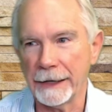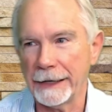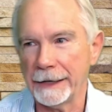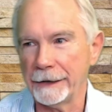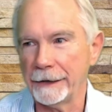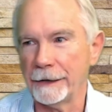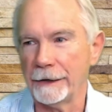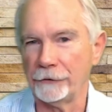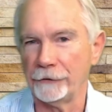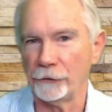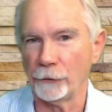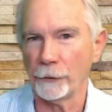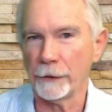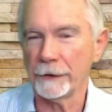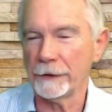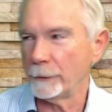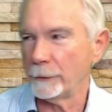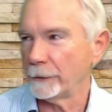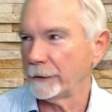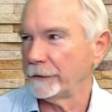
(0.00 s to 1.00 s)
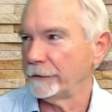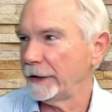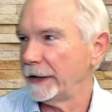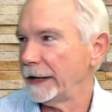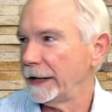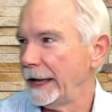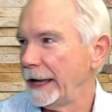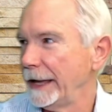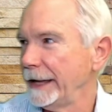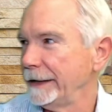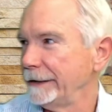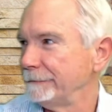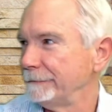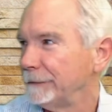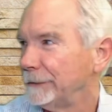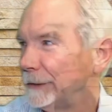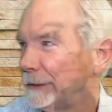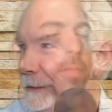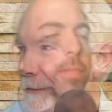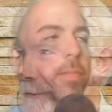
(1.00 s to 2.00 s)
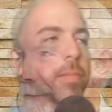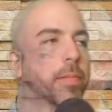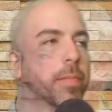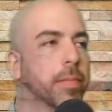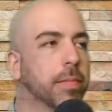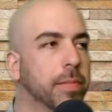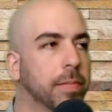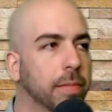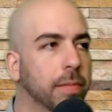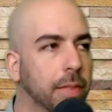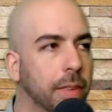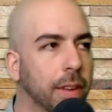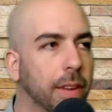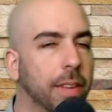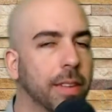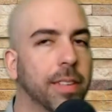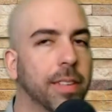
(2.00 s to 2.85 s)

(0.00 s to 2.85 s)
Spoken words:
And Jordan, you want to say hi and introduce yourself?